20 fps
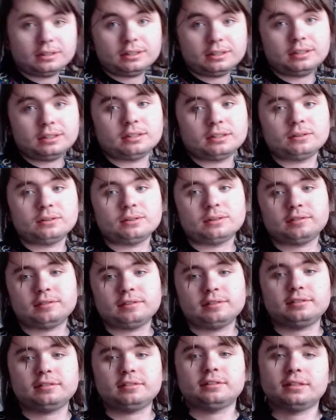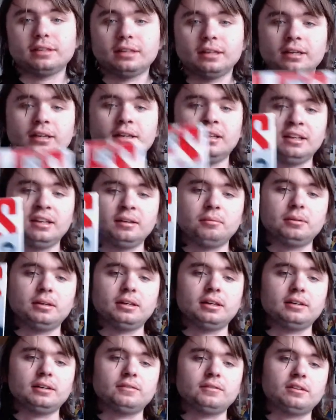didn't know existed, we
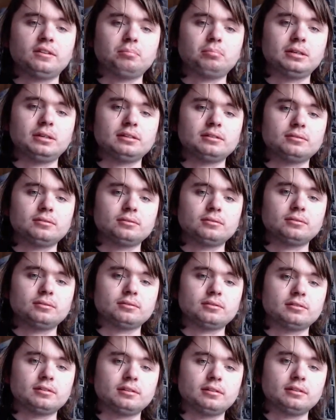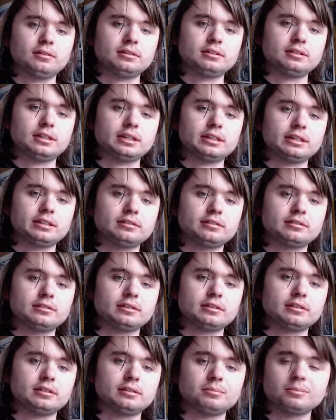have the Beatles, the Decca
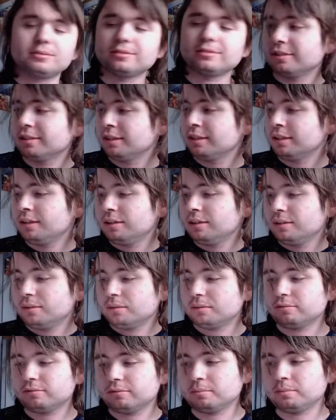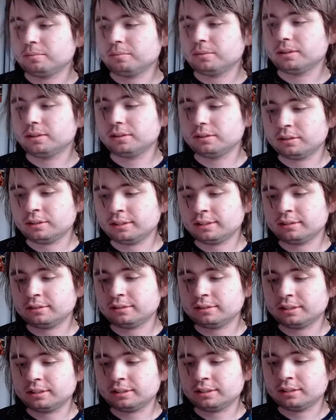Tapes, from the
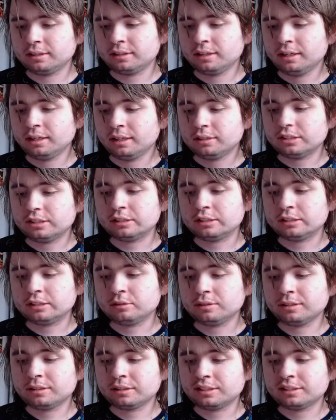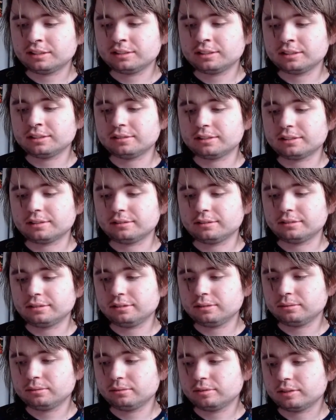January
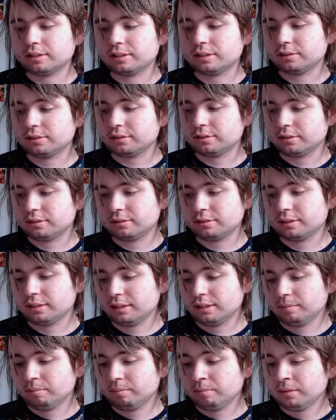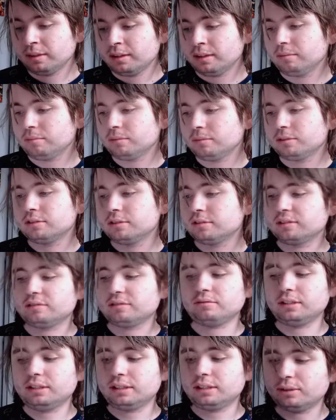1962 sessions, which is
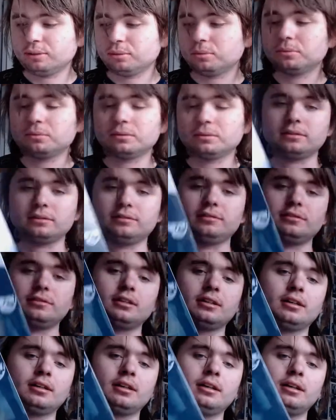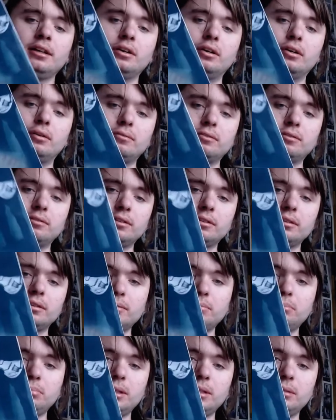really cool because obviously there's
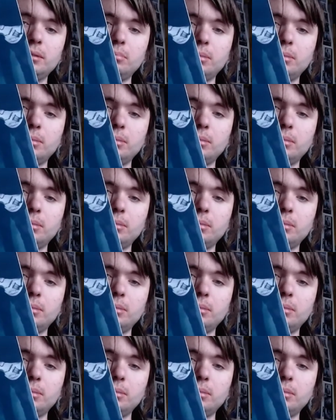Pete